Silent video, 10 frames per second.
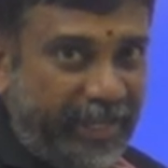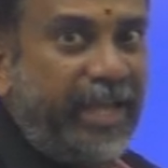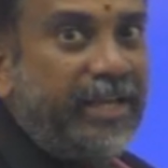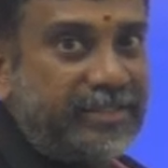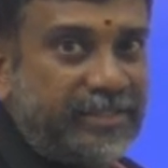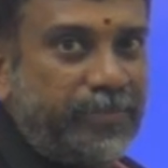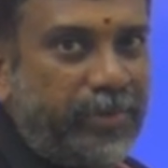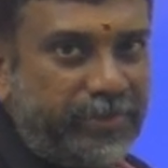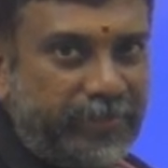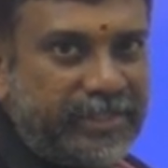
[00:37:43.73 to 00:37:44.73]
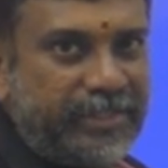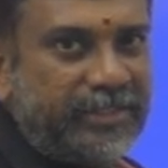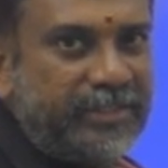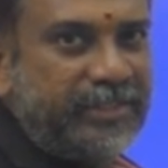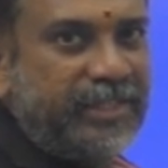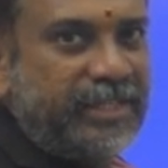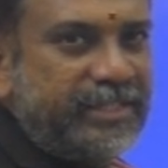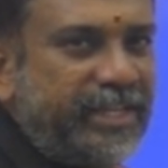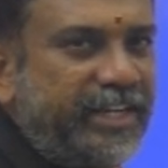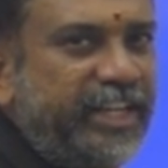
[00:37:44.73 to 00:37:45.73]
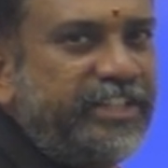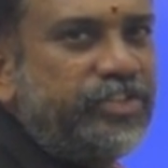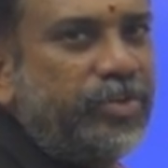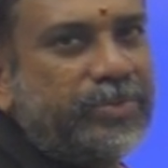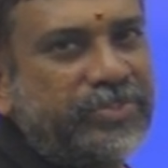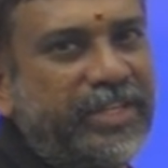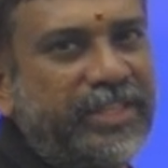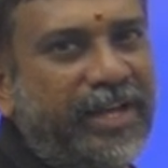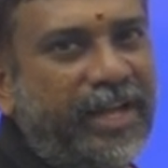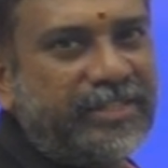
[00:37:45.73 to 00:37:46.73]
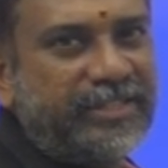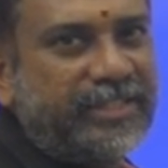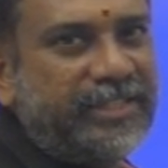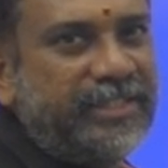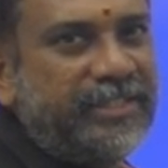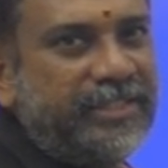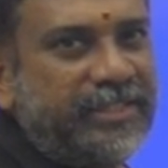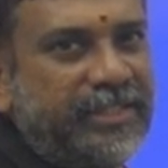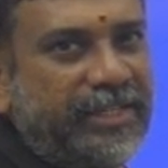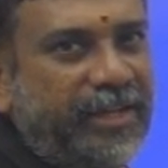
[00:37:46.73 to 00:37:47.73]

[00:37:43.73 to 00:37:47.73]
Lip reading: Yes, what was the sentence used in the article?